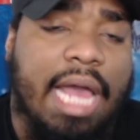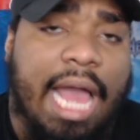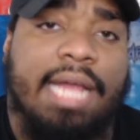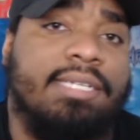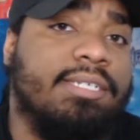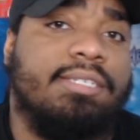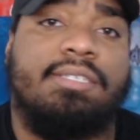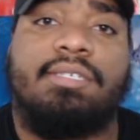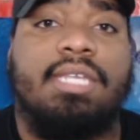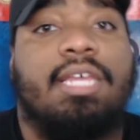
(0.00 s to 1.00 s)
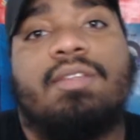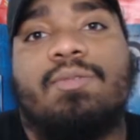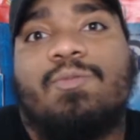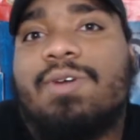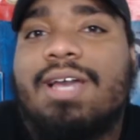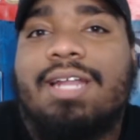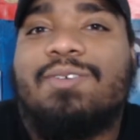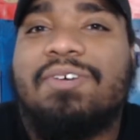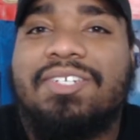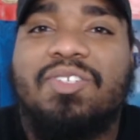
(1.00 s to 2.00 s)
I just seen what kind of
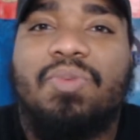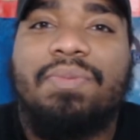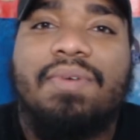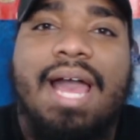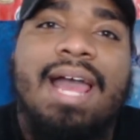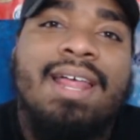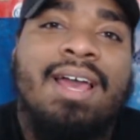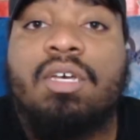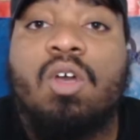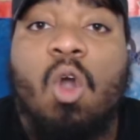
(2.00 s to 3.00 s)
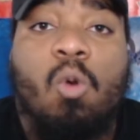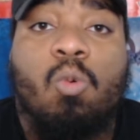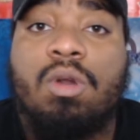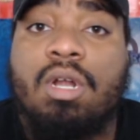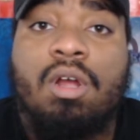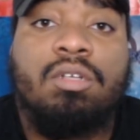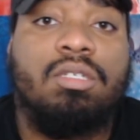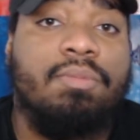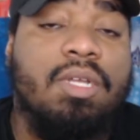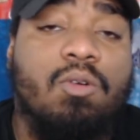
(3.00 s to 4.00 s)
questions people had. What are
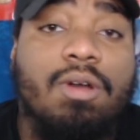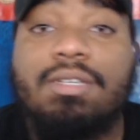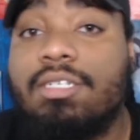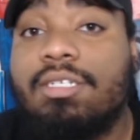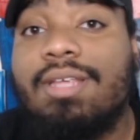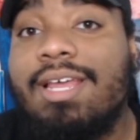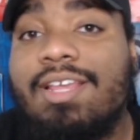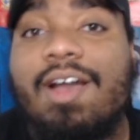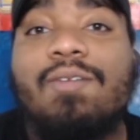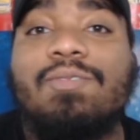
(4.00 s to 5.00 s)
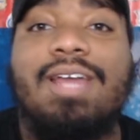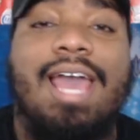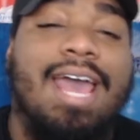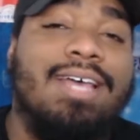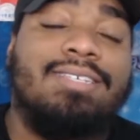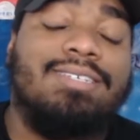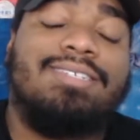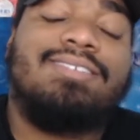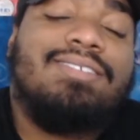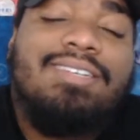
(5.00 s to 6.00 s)
some of the questions that y'all want to ask?
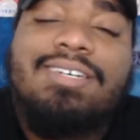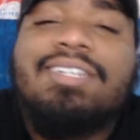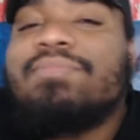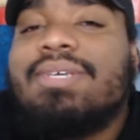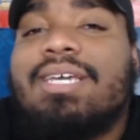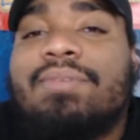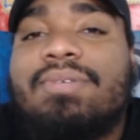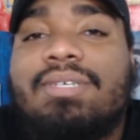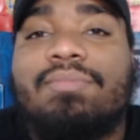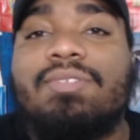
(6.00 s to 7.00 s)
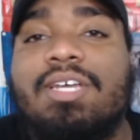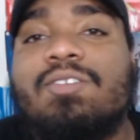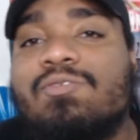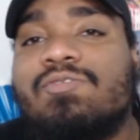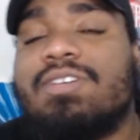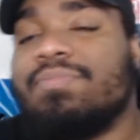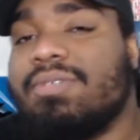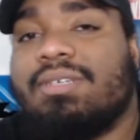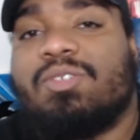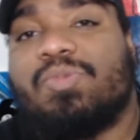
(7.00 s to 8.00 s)
It could be something general, it could be
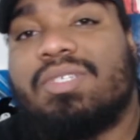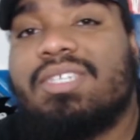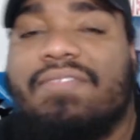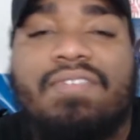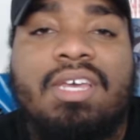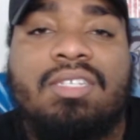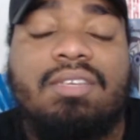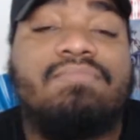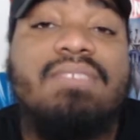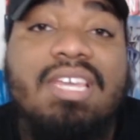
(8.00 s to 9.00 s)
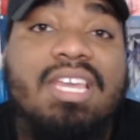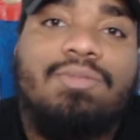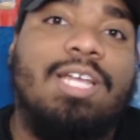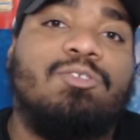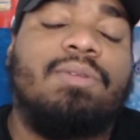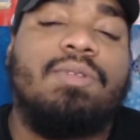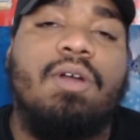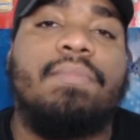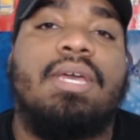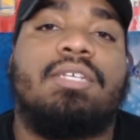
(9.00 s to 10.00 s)
something specific to me. That's what I'm gonna do.
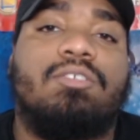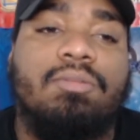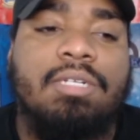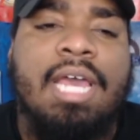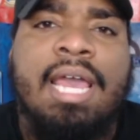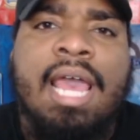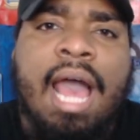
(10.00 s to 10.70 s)
I'm gonna answer them today.